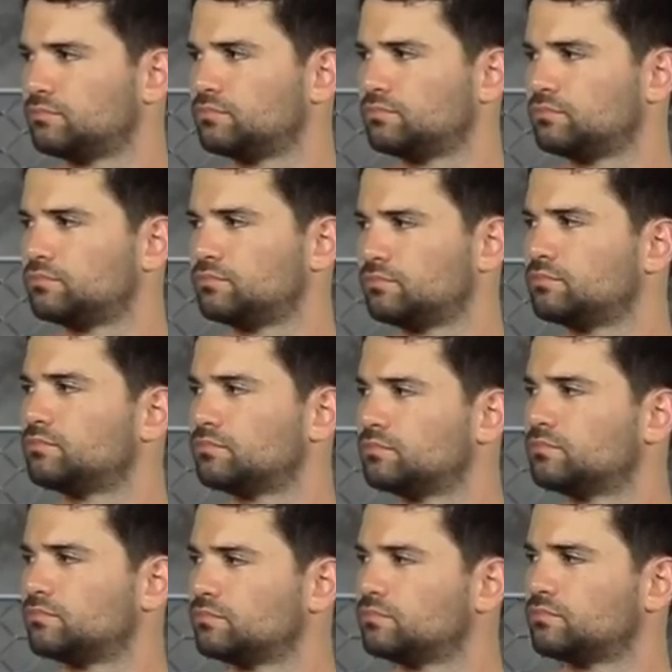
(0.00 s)

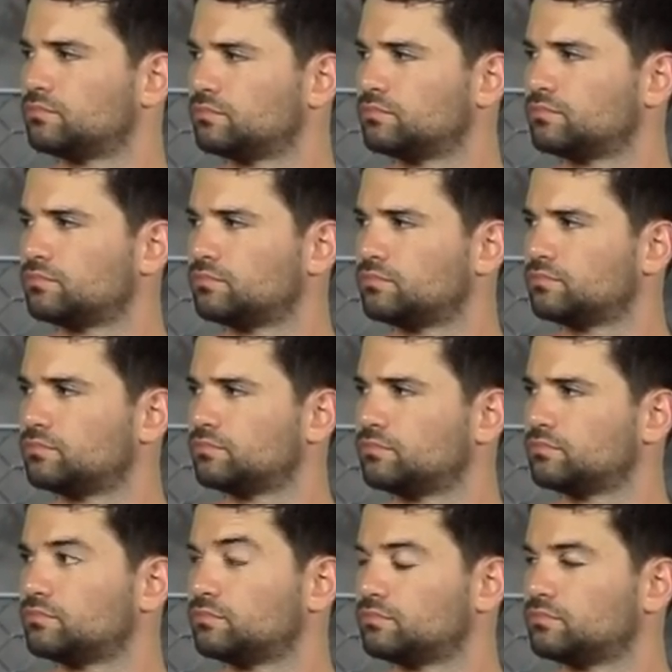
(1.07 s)

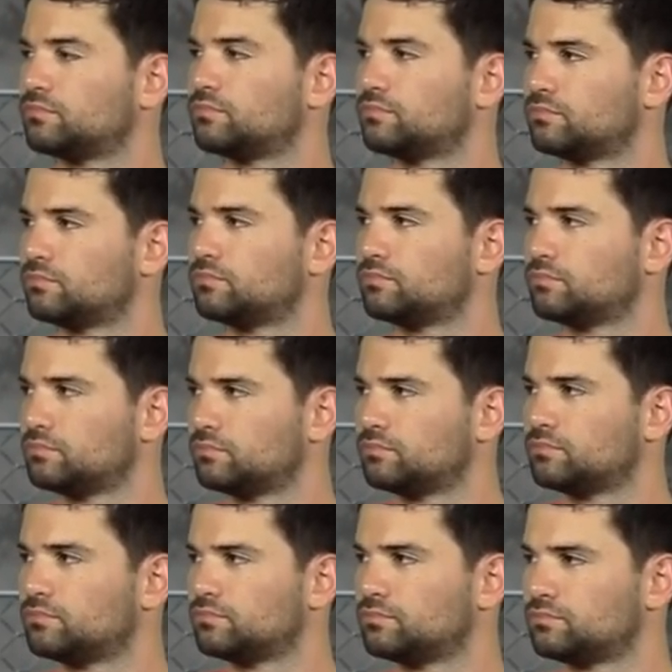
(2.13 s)

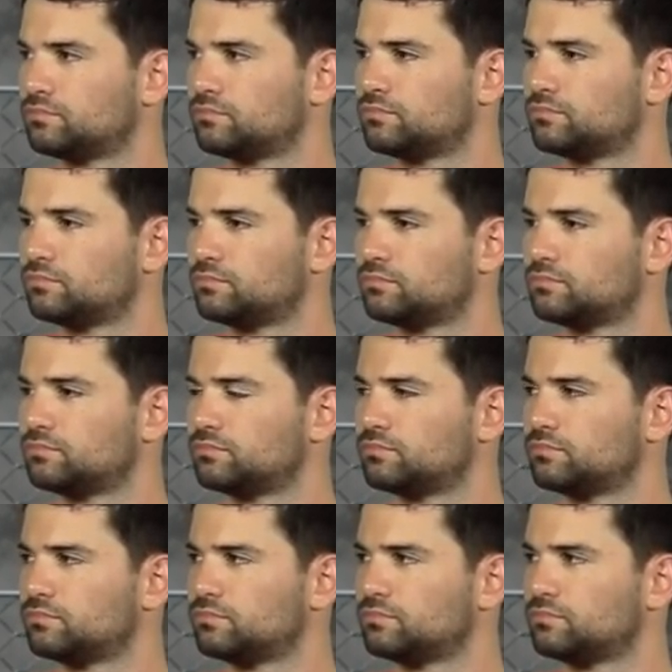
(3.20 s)

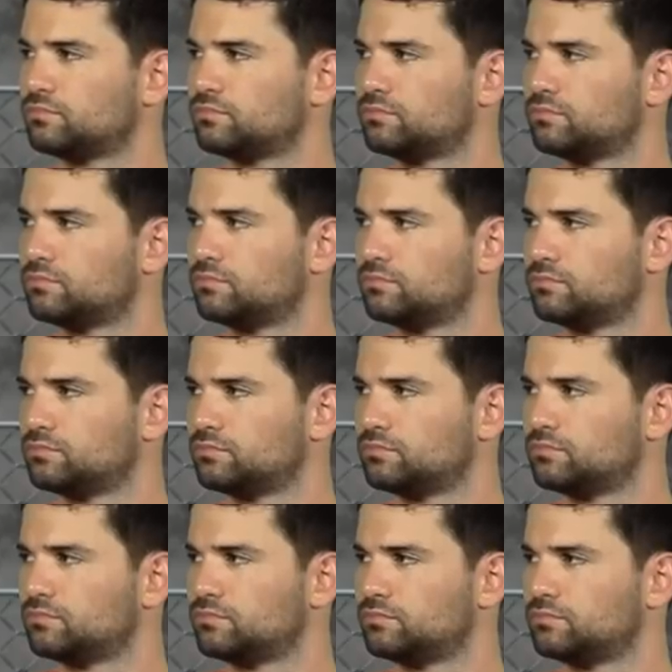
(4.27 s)

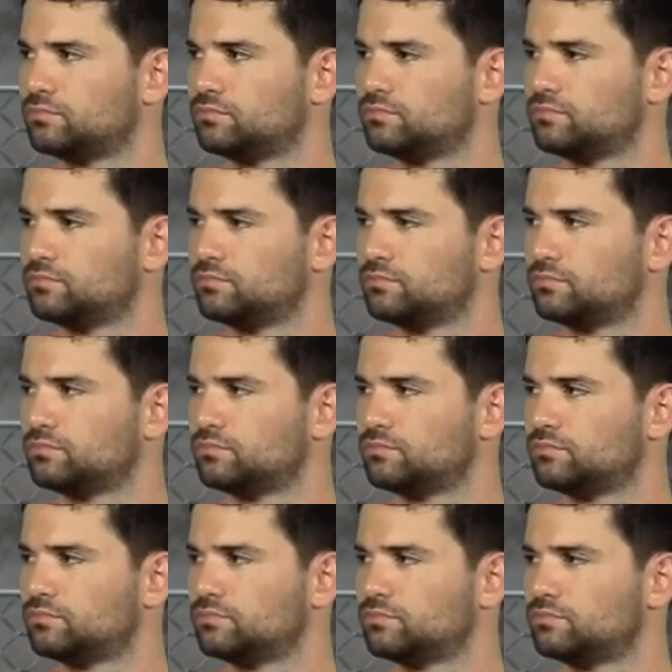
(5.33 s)

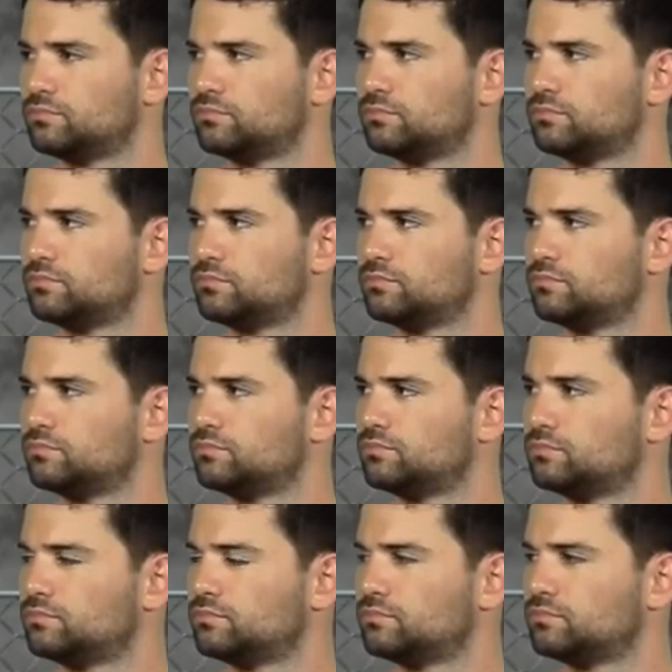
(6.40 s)

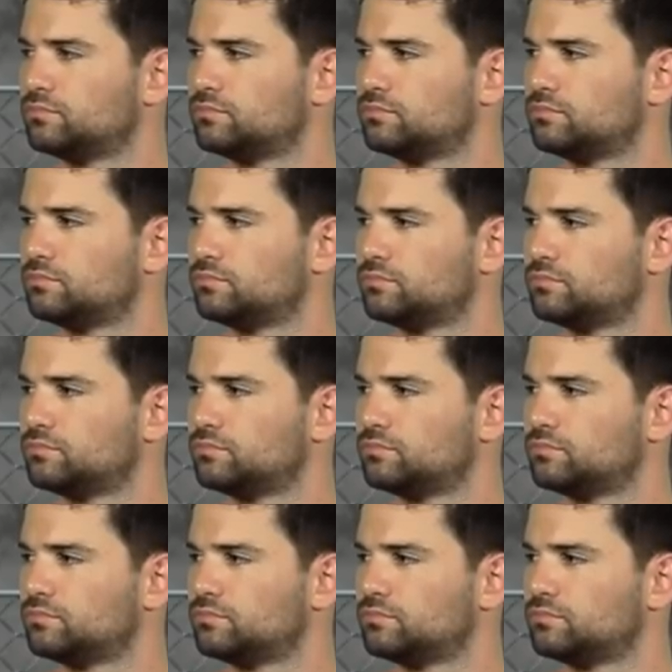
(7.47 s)
This person isn't speaking.